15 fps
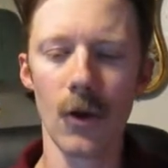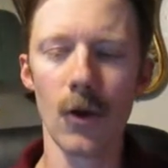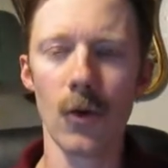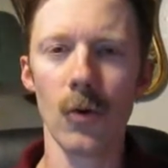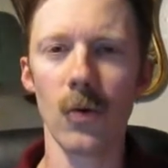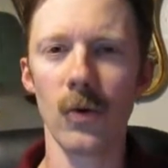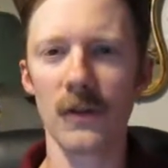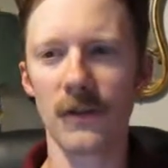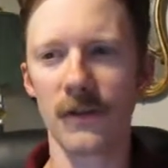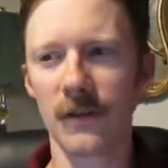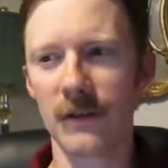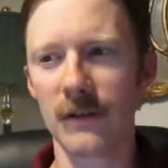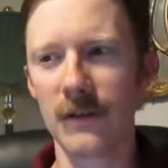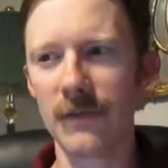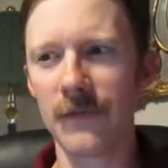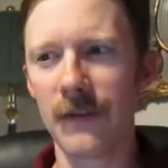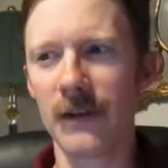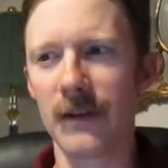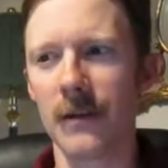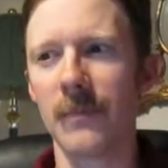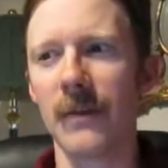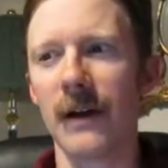What's
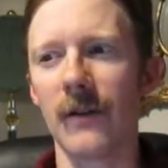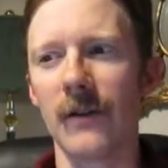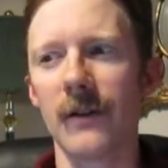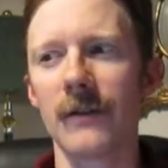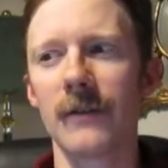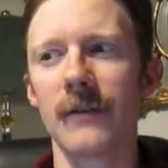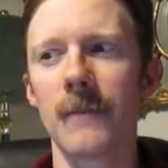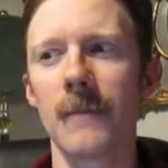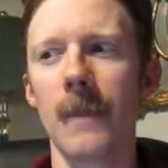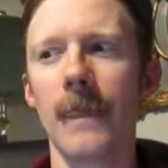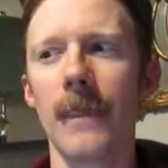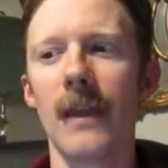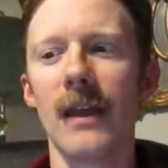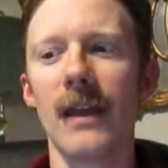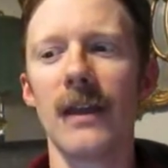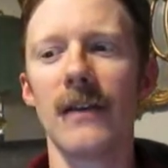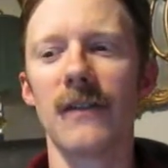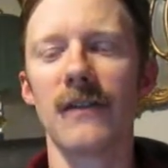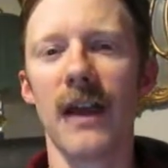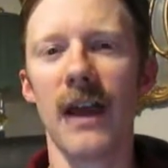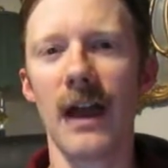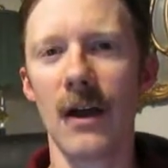significant about it
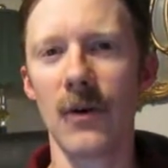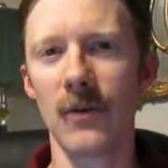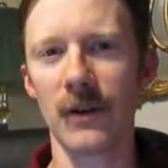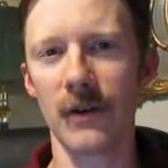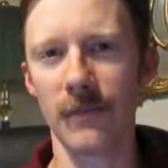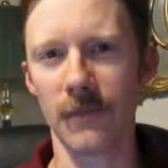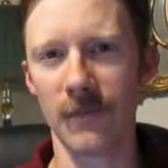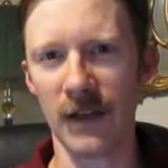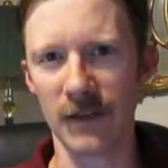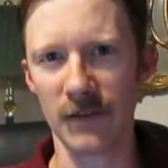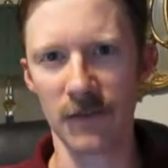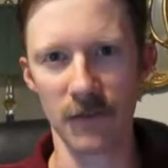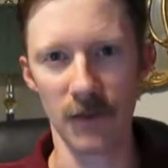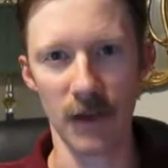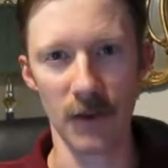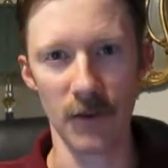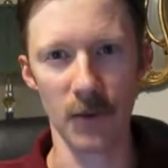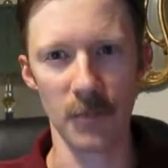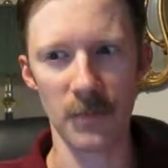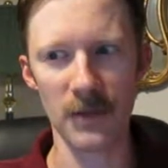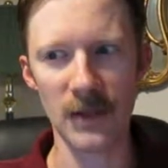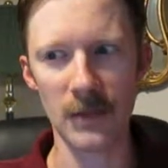is how it affects other
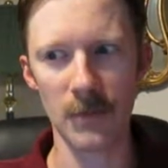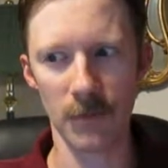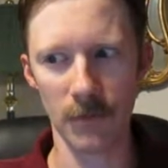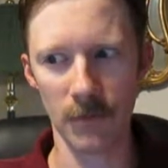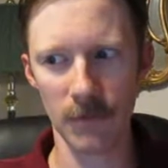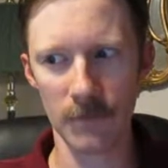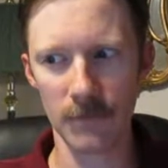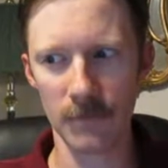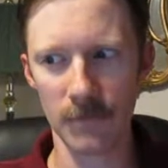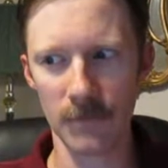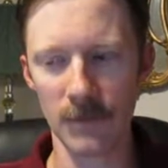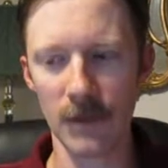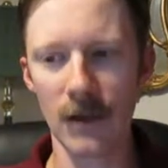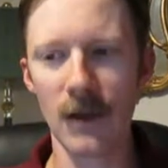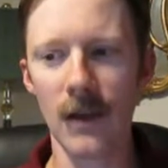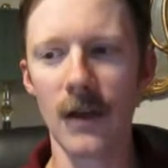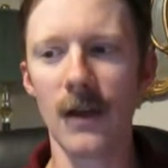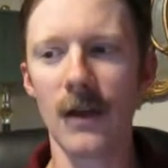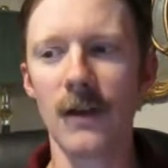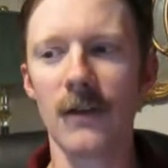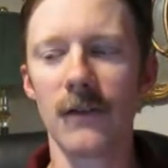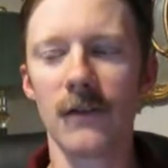people.
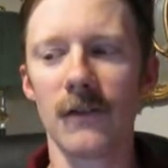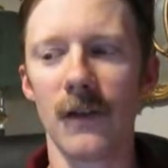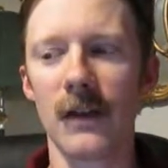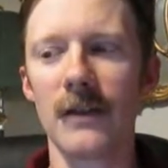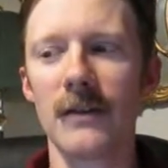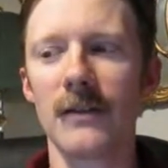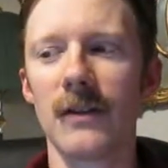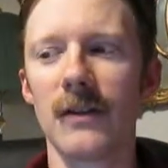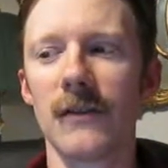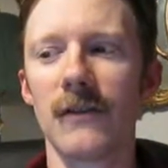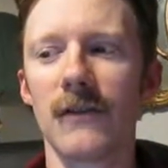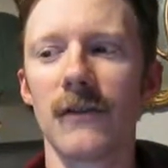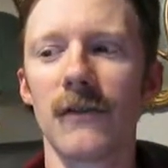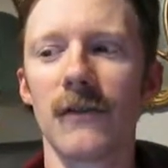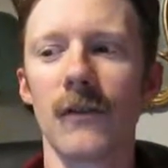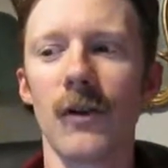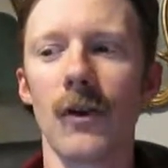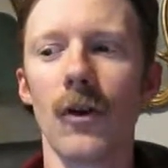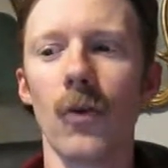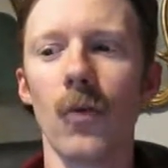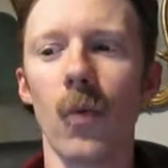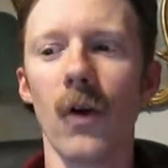Scientists
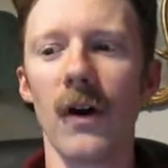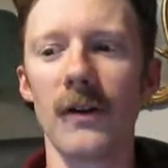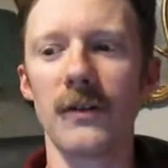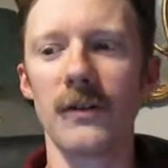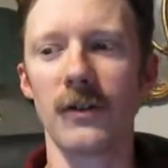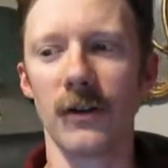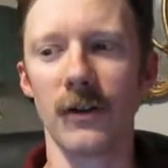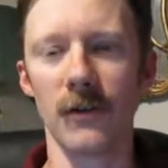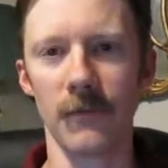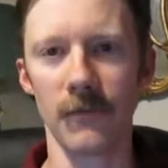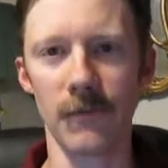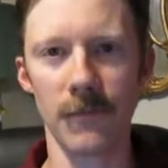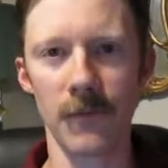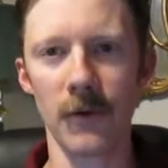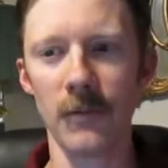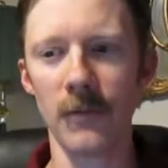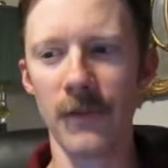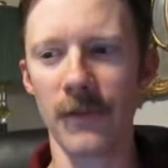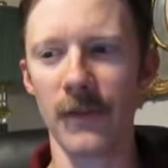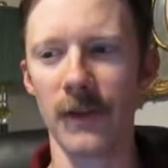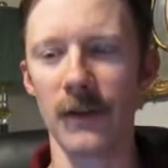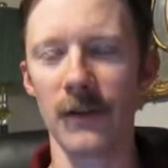want to confirm
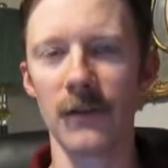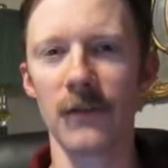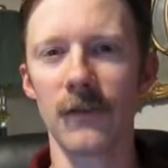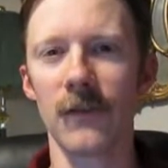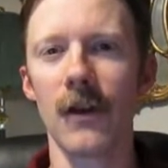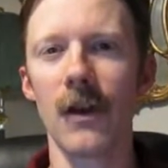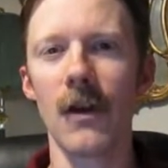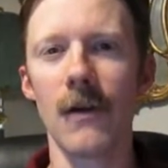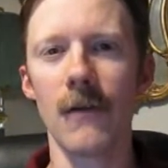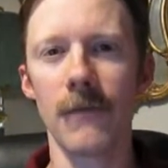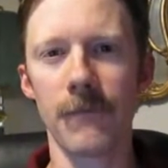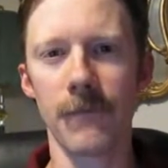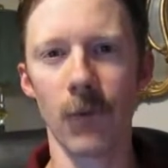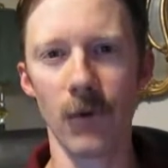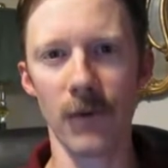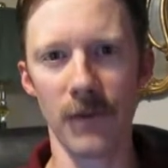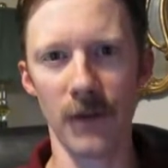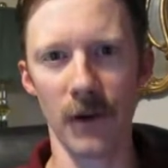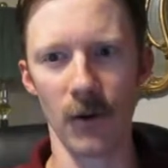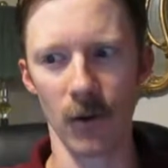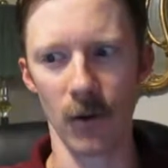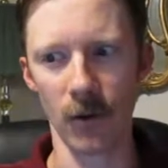things for
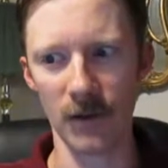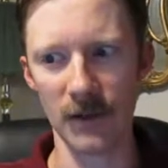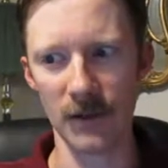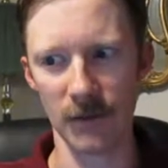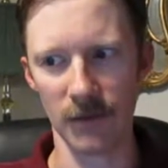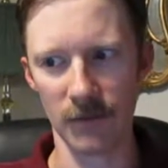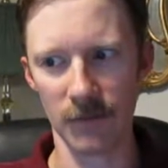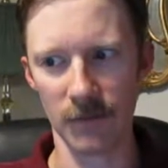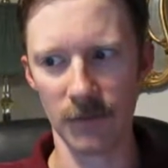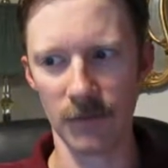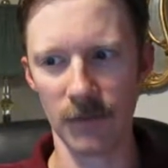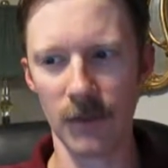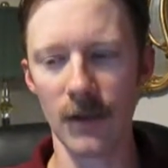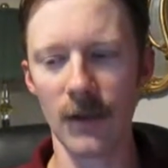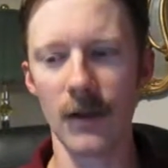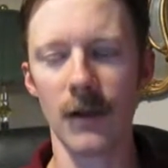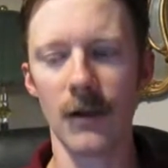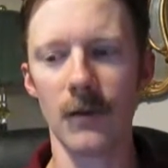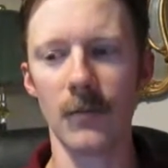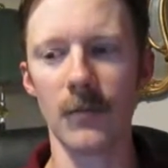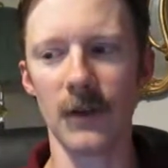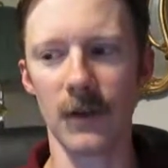their audience
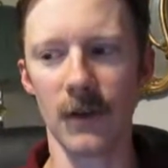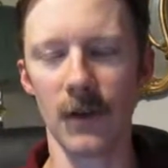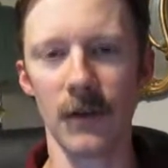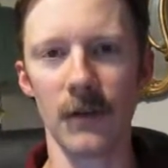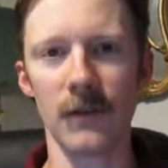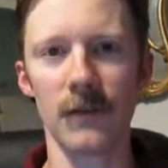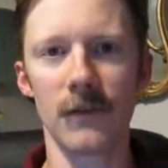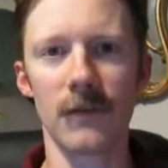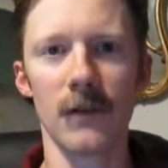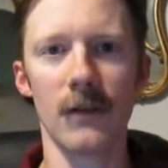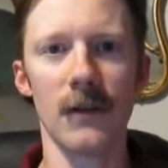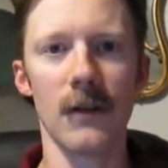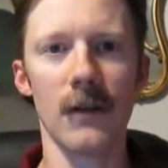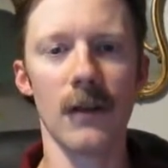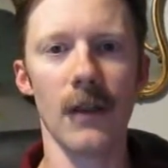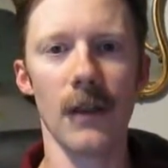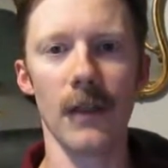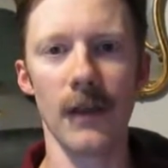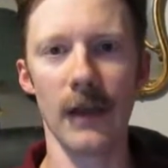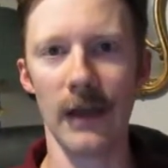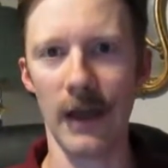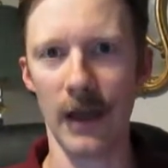because
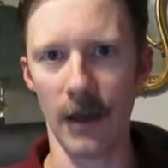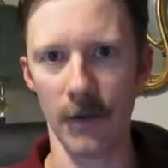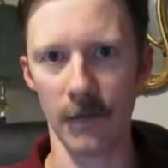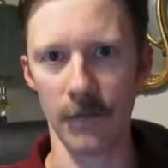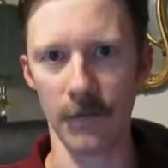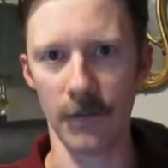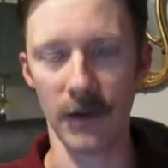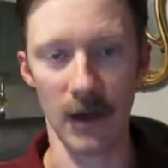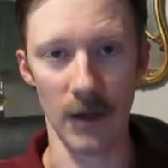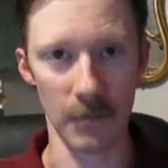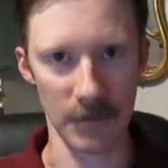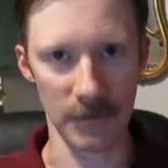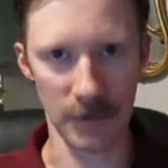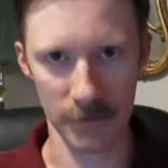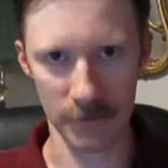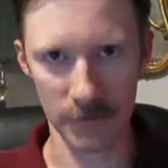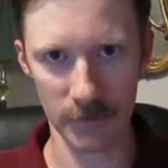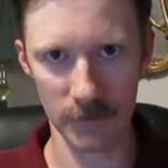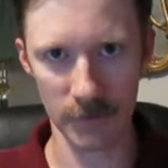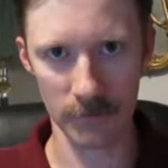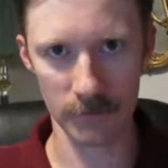they have competition.